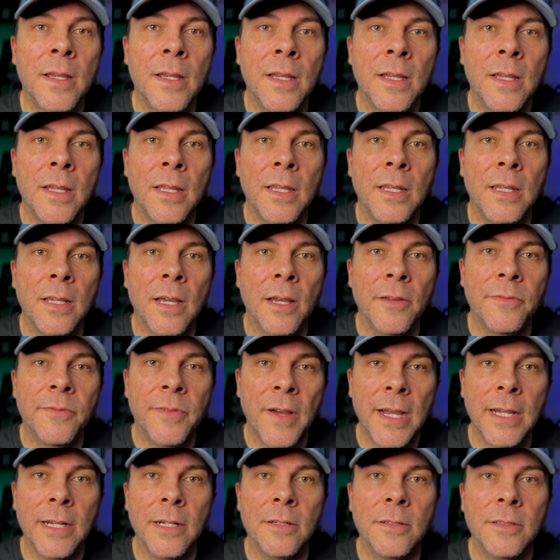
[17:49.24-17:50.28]
He got
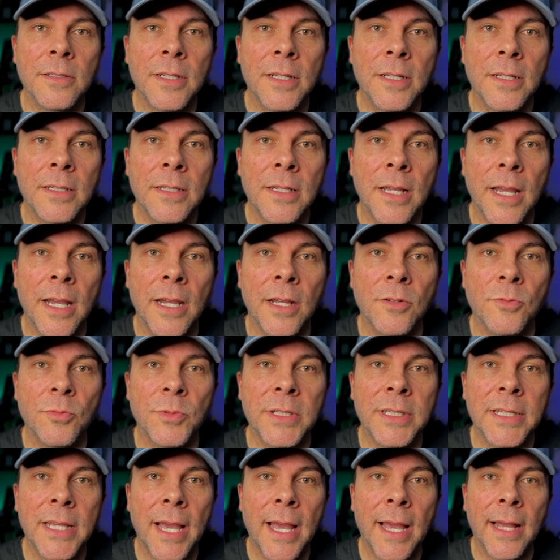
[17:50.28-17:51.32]
fired and
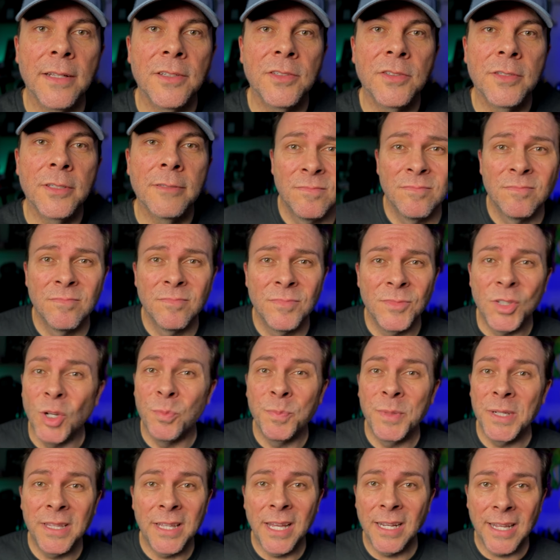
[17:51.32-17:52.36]
recast. Don't
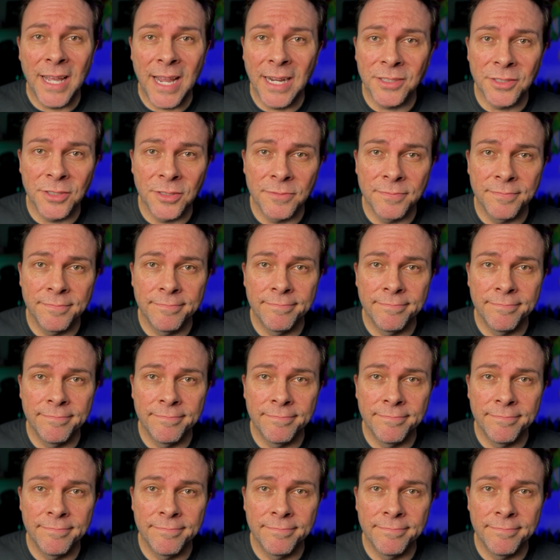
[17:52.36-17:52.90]
be that actor.